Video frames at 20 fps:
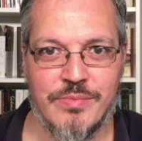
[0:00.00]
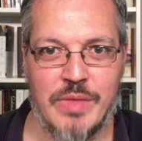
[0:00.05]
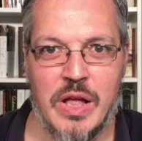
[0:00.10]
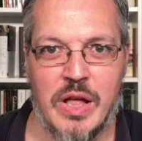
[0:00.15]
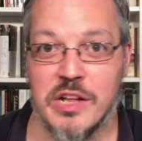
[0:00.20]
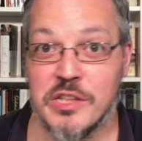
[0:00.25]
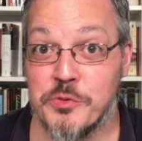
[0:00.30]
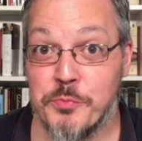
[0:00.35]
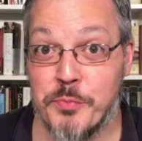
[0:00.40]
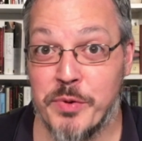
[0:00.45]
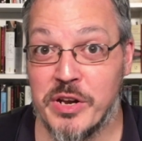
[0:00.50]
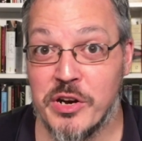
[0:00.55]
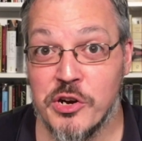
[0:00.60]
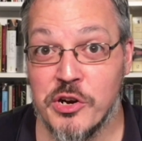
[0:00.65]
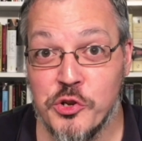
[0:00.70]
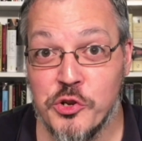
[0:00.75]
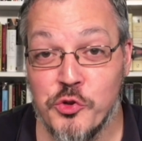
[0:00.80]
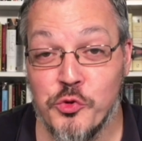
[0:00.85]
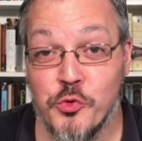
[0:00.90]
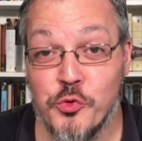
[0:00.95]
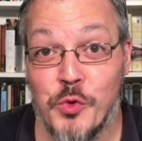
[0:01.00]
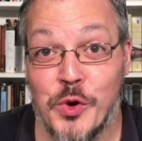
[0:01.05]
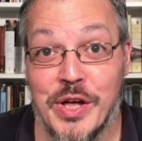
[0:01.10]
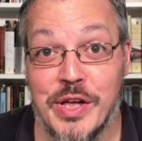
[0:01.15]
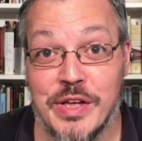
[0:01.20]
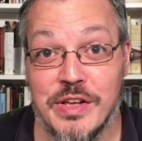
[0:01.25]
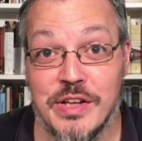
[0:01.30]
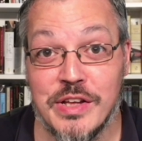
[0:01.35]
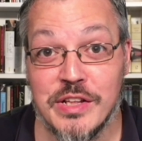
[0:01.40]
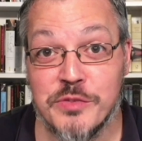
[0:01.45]
It's better to do
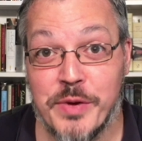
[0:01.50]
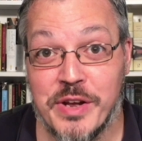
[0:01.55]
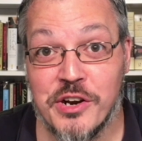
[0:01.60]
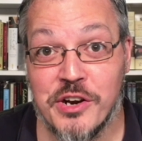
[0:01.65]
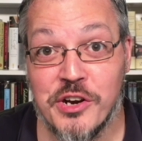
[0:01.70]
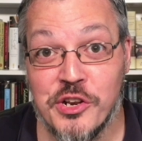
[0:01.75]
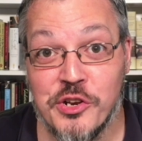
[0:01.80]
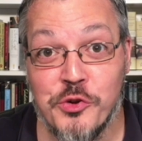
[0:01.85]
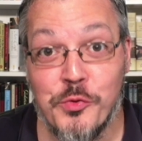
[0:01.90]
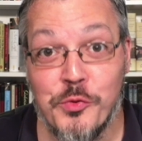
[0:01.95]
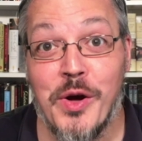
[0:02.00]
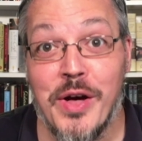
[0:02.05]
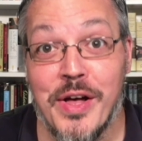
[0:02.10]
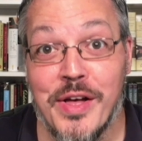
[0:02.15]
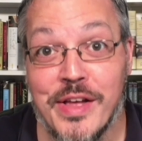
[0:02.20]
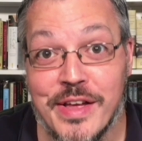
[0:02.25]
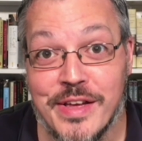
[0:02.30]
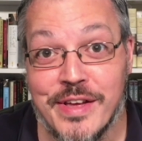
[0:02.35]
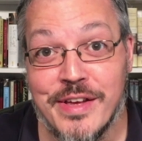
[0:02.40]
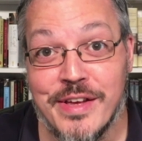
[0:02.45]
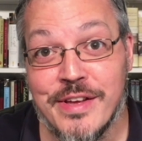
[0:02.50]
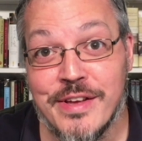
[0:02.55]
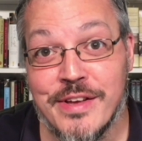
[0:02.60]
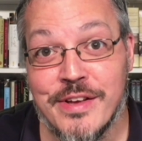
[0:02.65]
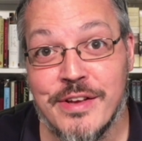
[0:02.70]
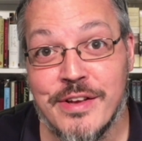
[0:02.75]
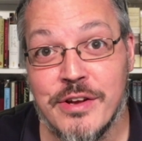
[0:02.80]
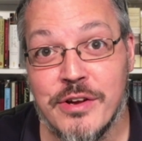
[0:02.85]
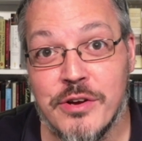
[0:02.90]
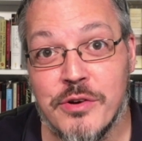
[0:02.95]
what? It's better to do what?
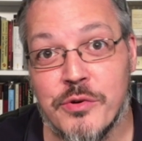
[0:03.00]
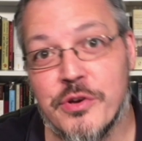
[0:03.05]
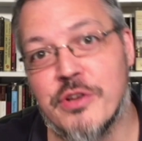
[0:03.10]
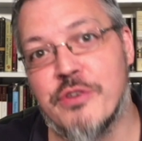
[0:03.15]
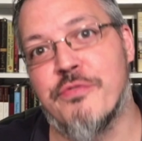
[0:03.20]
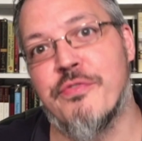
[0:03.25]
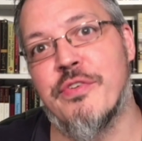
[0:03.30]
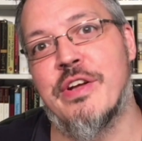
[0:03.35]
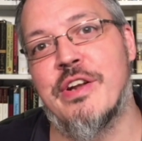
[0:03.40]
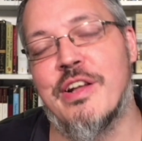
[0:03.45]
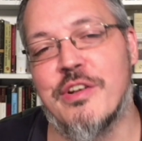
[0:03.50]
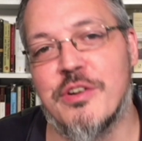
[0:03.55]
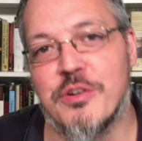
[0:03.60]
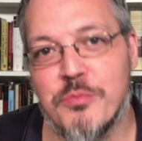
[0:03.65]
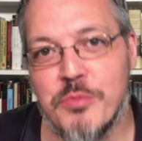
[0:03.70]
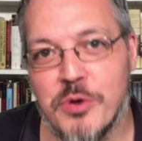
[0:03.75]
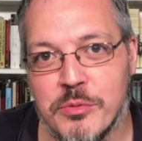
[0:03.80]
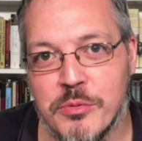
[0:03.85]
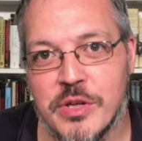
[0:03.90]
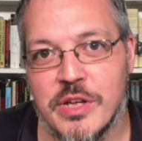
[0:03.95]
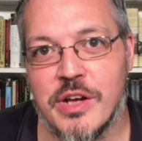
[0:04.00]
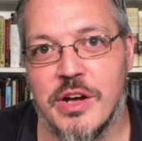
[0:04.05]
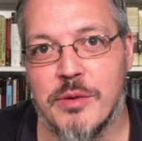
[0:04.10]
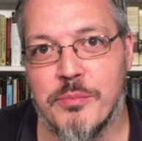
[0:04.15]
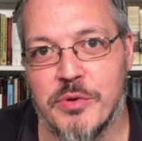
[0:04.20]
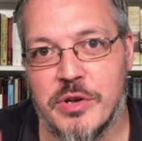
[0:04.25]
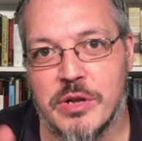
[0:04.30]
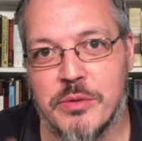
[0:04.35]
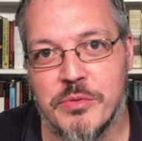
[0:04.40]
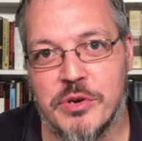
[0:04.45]
We're going to find out in a moment.
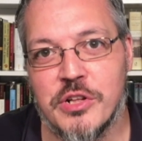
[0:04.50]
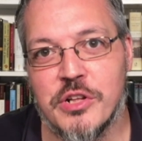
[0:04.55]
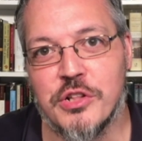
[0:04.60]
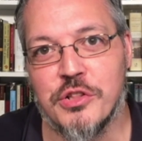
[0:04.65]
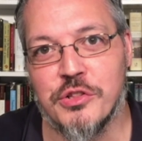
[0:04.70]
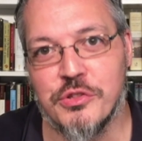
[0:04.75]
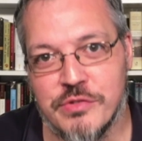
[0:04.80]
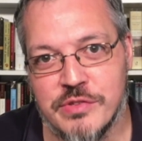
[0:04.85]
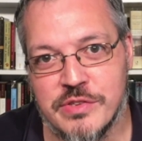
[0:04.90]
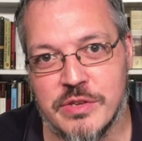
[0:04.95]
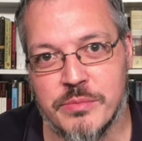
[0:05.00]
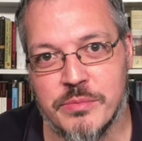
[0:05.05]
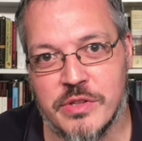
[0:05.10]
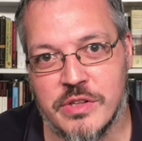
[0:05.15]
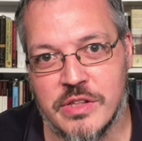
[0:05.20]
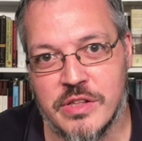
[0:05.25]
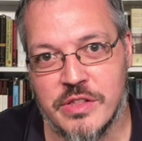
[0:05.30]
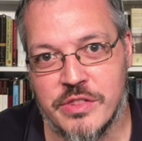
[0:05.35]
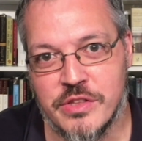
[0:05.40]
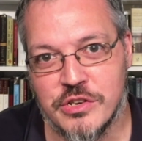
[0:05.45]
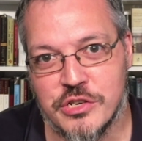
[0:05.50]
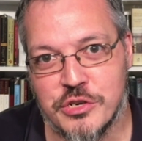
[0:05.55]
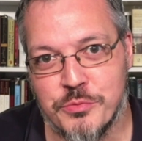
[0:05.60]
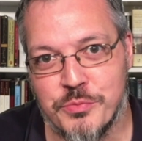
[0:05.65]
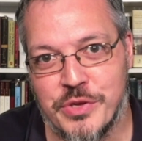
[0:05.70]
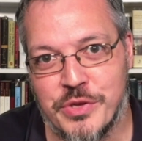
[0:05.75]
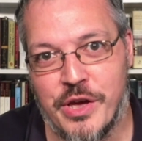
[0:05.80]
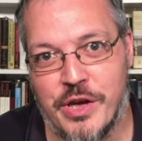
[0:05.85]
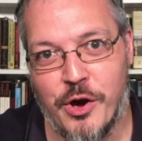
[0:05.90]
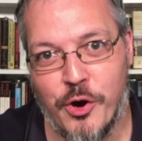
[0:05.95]
But I'm going to include something that I think should
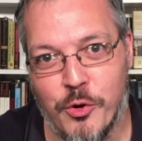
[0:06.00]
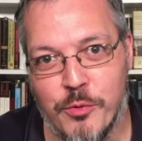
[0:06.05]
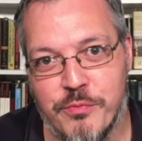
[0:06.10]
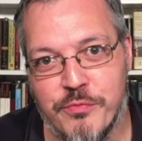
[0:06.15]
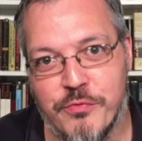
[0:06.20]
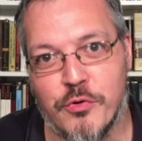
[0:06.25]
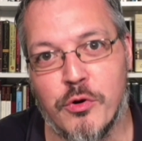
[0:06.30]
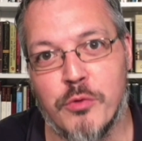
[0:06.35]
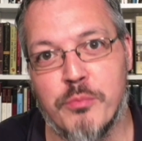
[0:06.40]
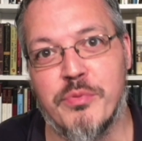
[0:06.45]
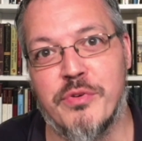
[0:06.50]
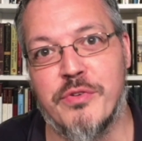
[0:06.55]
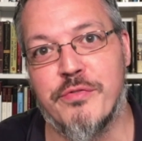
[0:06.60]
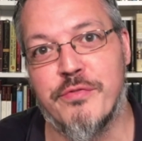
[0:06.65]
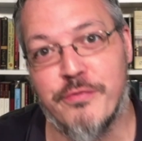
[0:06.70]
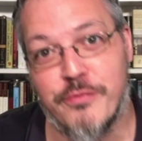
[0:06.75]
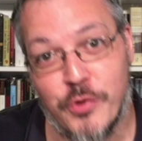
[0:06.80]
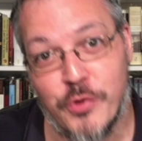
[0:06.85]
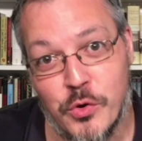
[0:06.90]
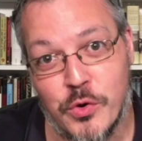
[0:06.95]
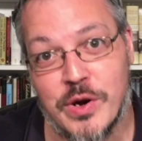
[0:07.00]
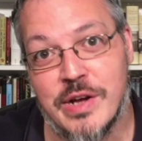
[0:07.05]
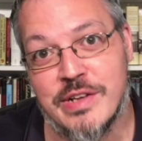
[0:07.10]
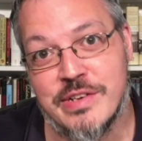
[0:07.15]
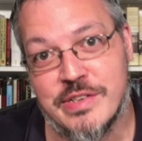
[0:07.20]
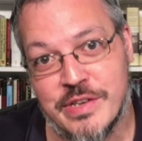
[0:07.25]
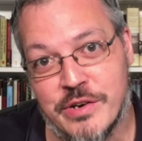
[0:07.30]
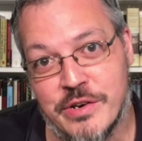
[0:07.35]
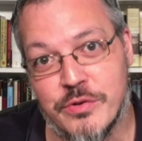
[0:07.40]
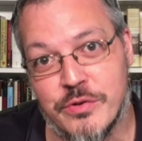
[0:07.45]
be helpful before I
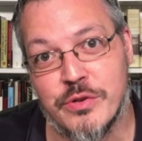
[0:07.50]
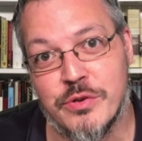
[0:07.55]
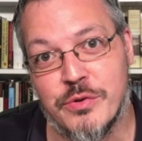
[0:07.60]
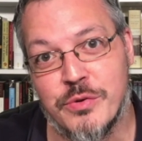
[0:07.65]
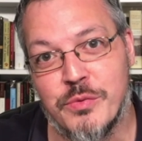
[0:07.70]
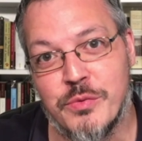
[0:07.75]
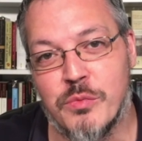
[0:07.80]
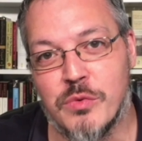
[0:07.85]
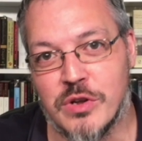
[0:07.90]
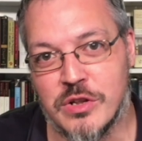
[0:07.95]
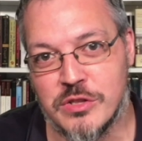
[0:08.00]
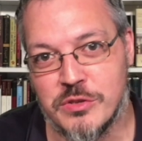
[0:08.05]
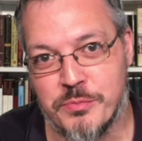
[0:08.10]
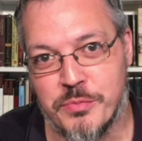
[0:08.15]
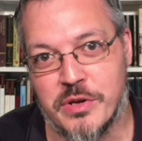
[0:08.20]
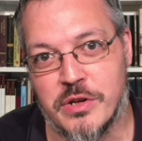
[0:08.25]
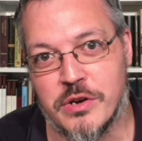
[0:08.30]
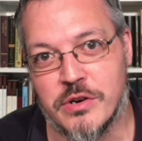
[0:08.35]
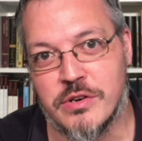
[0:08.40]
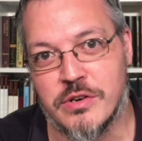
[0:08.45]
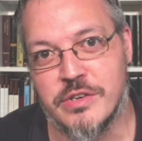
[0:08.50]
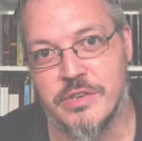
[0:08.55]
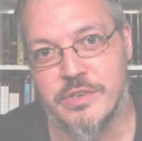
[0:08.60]
tell you what it's better to